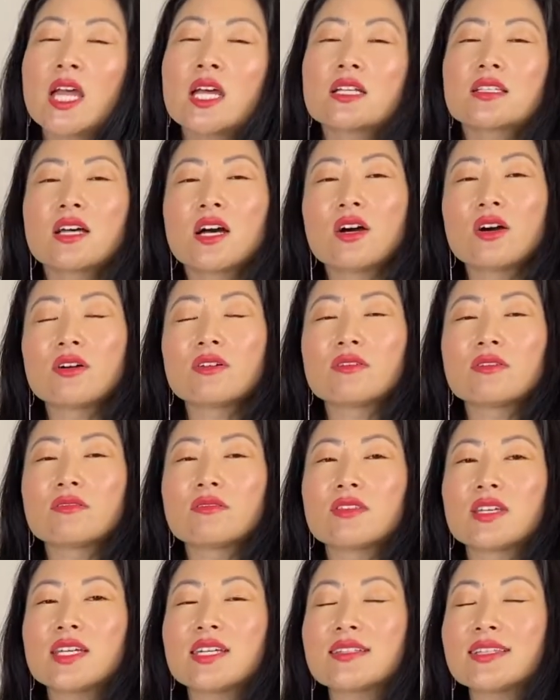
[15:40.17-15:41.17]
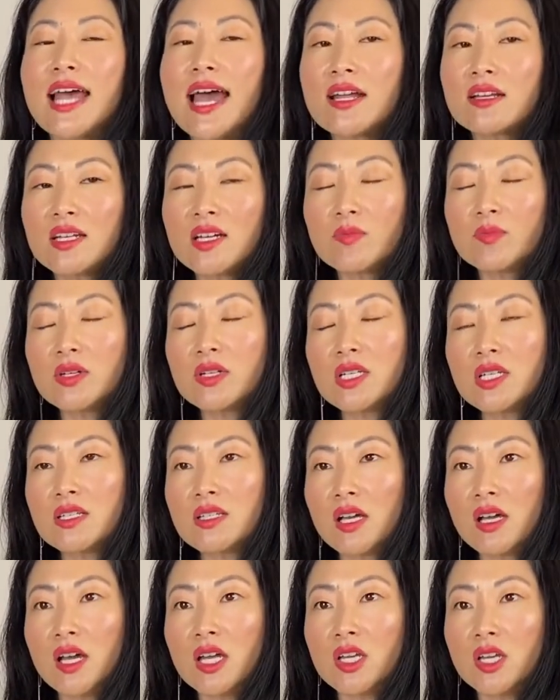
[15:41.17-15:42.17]
So the exact number is
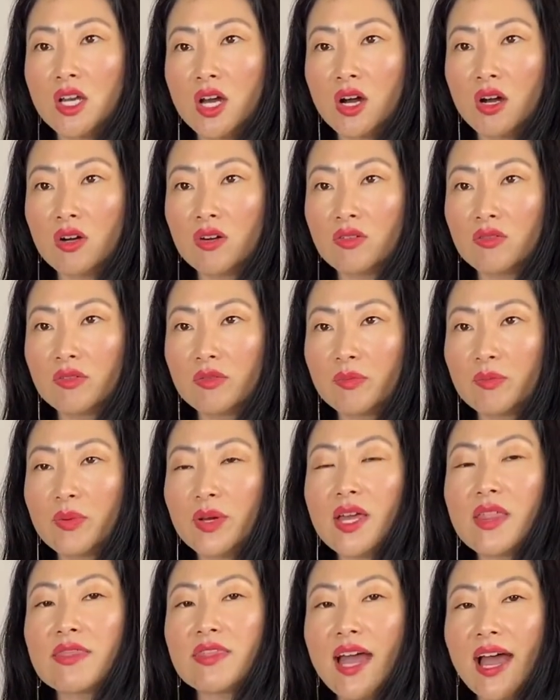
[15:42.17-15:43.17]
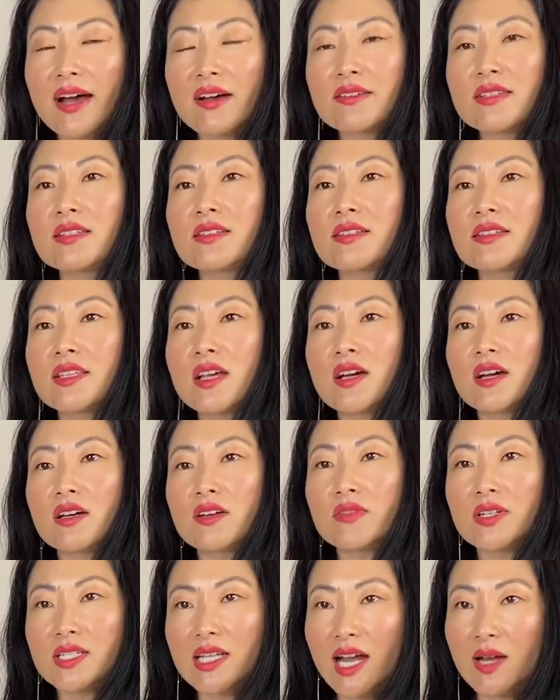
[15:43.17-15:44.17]
unknown, but thousands
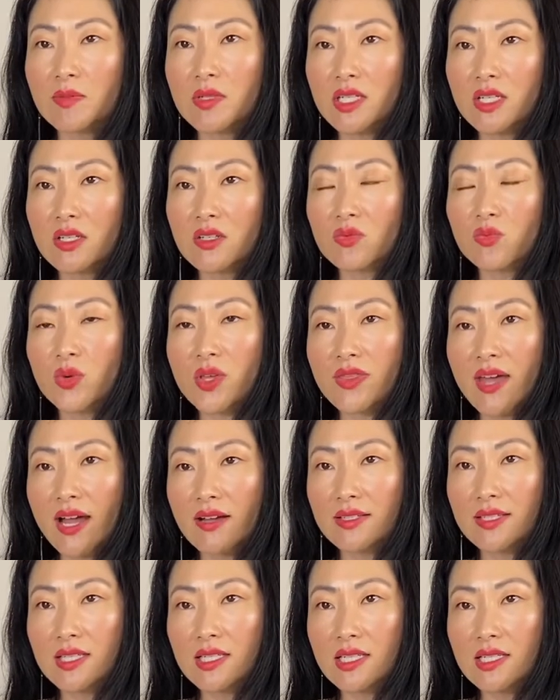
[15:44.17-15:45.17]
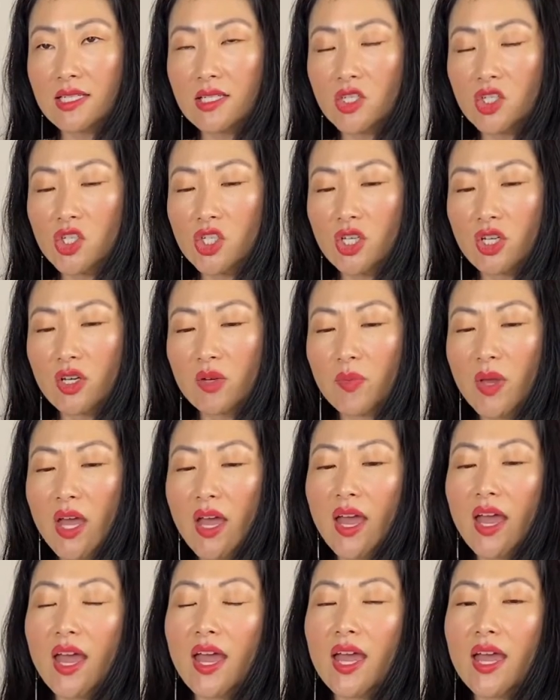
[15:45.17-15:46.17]
of adoptees without citizenship,
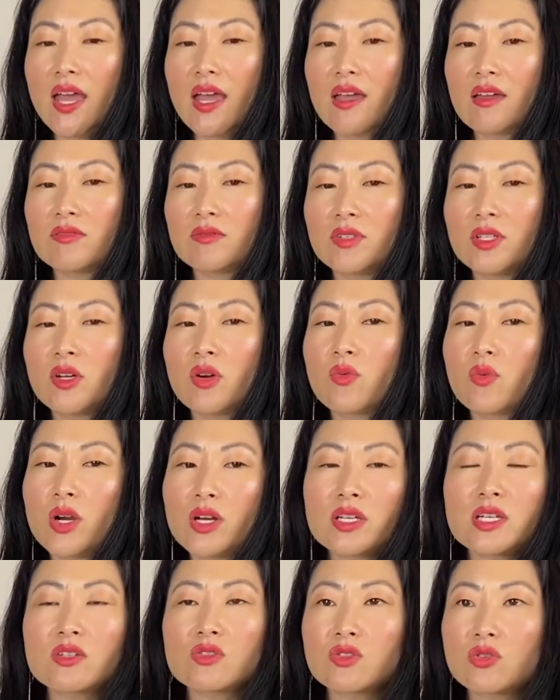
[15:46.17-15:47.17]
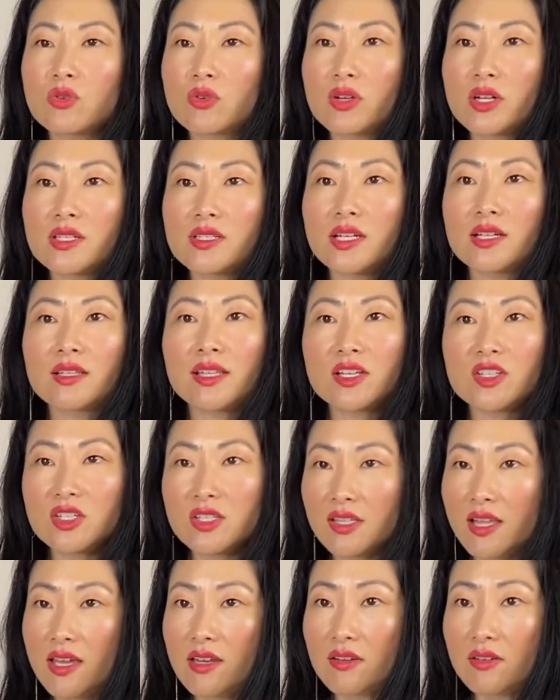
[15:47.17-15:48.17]
and working towards a
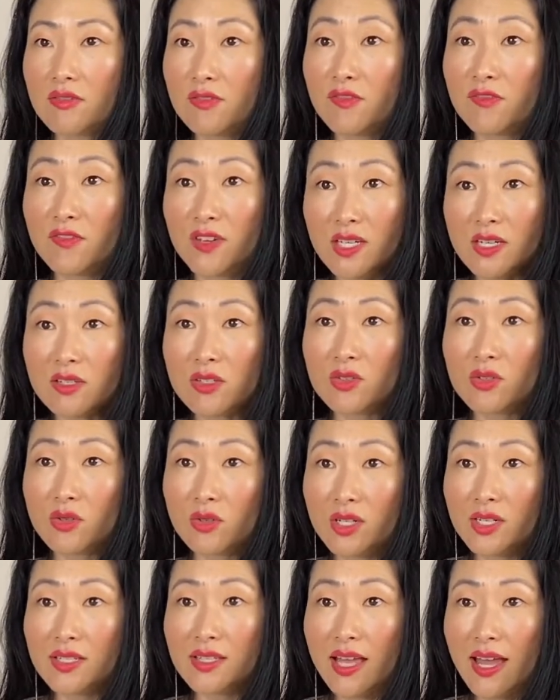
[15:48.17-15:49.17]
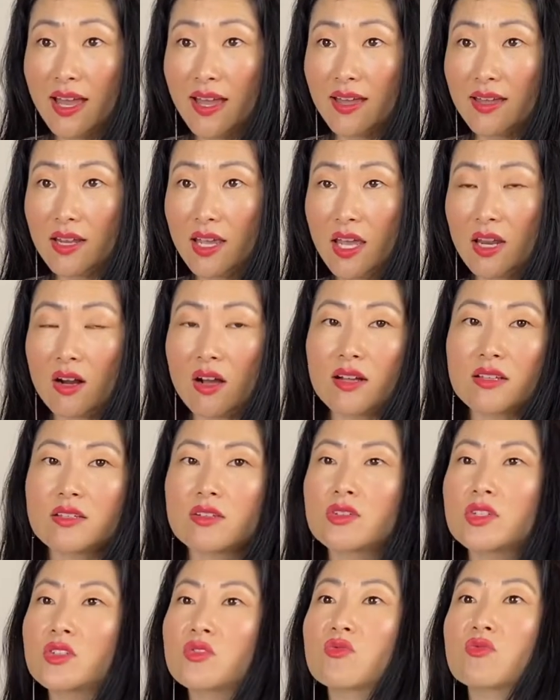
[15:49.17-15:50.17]
legislative fix towards that, and
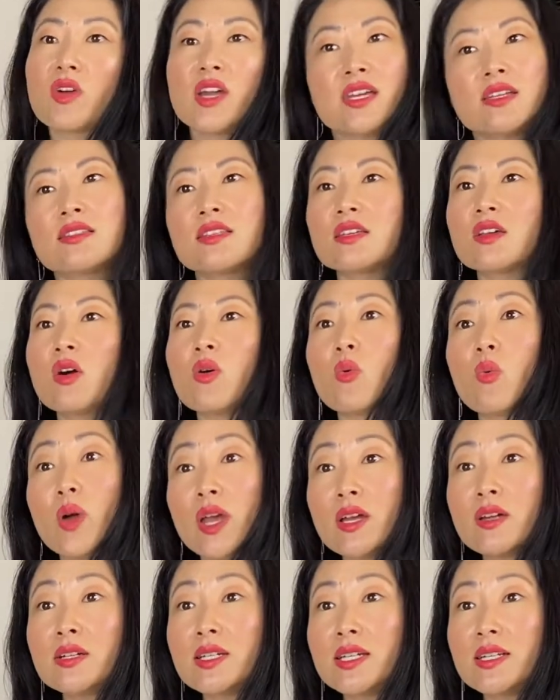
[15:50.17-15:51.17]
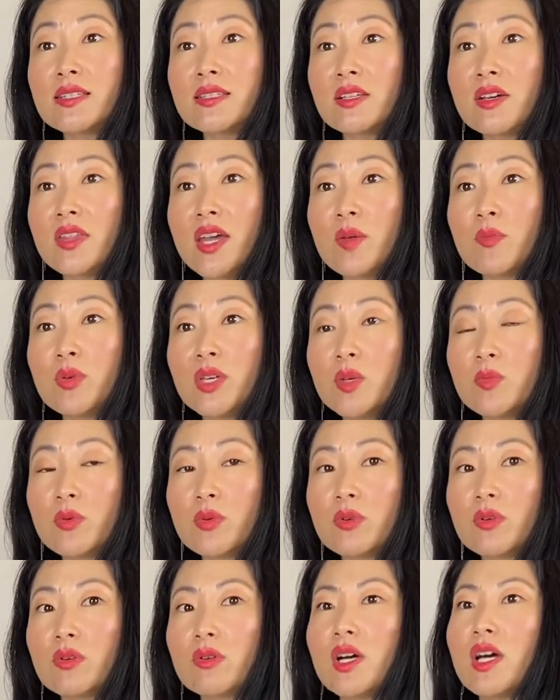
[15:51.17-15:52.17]
also just raising awareness so that
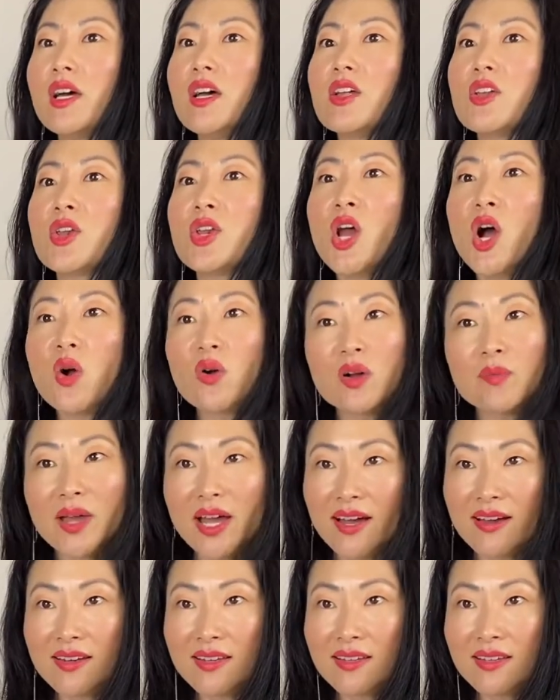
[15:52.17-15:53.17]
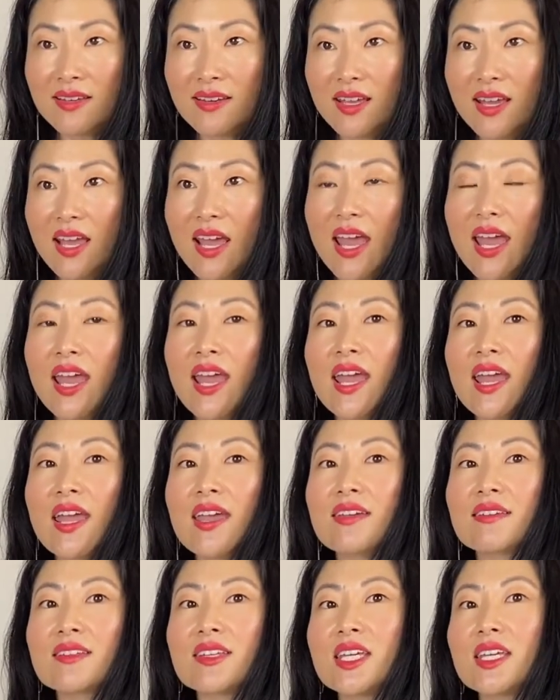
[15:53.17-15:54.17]
people know about it
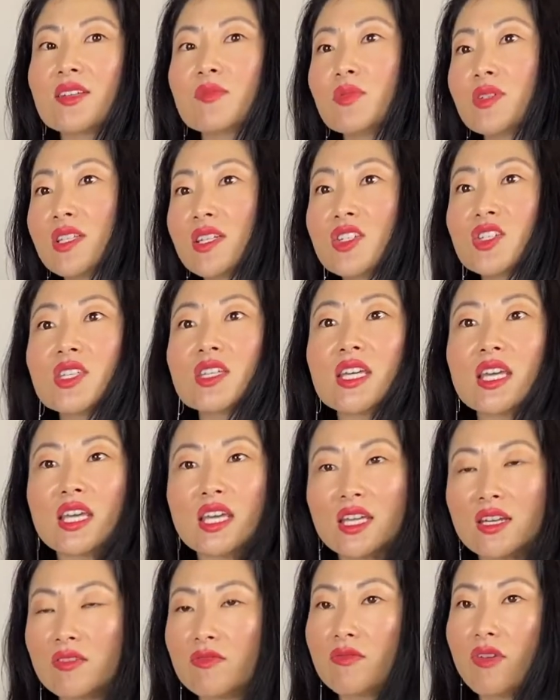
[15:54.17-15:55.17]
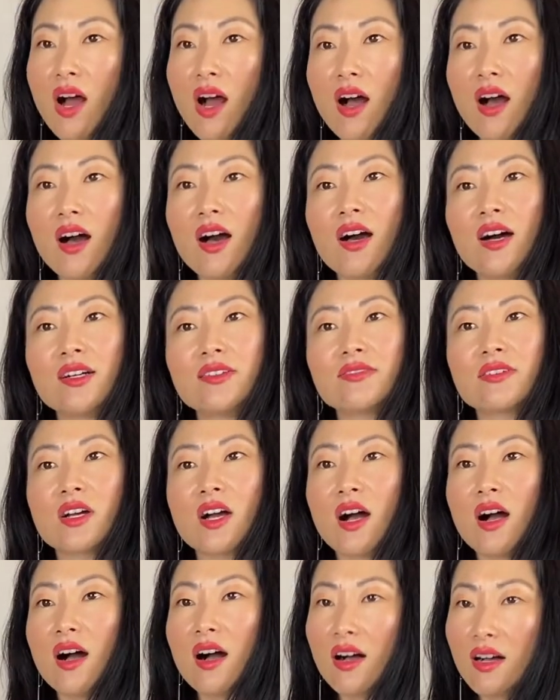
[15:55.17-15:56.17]
and can potentially get involved,
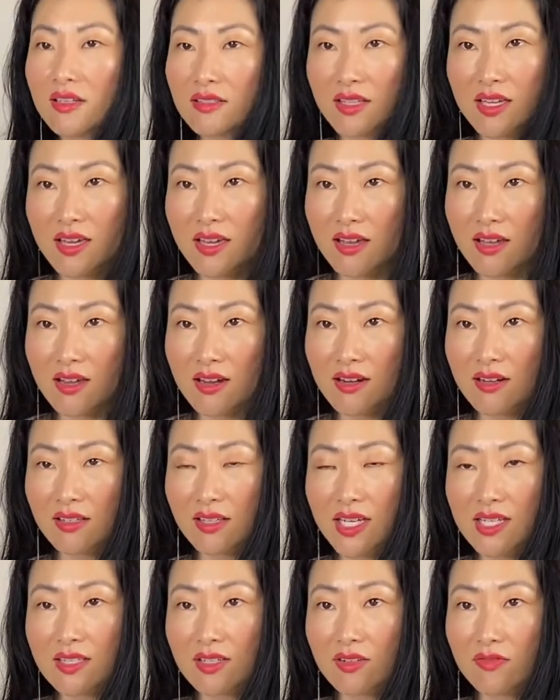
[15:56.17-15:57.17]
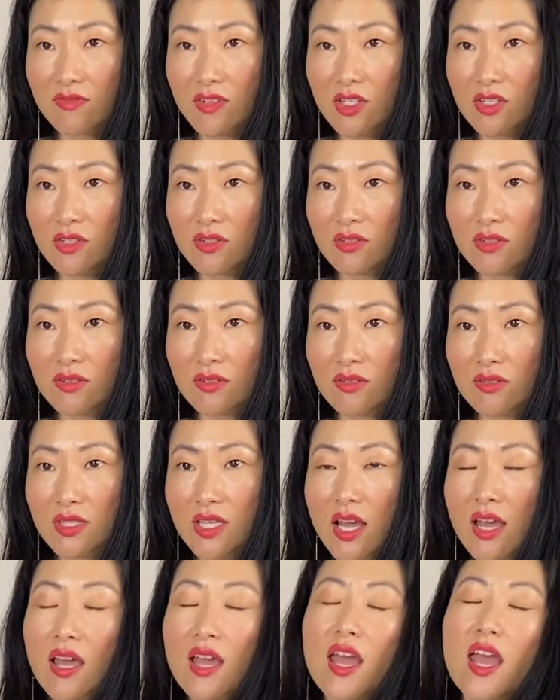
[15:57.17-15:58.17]
call their elected officials
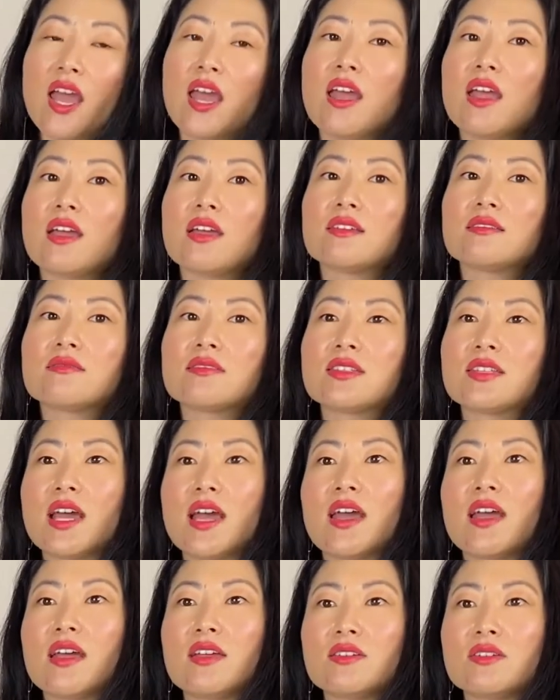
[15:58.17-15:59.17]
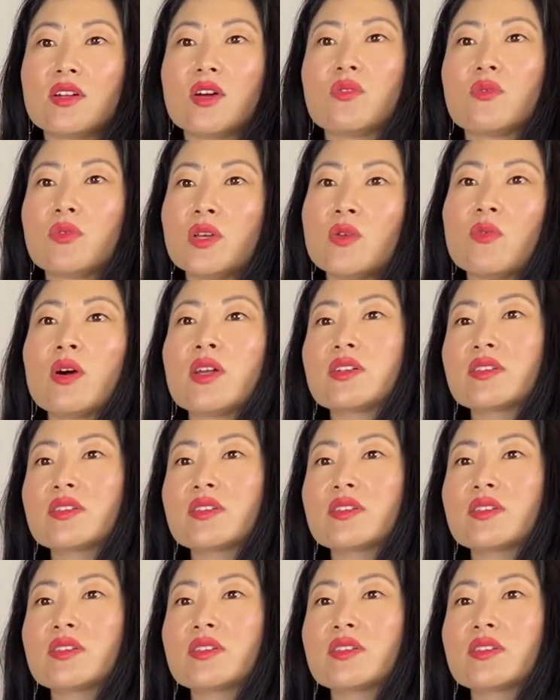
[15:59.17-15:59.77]
and say, we want to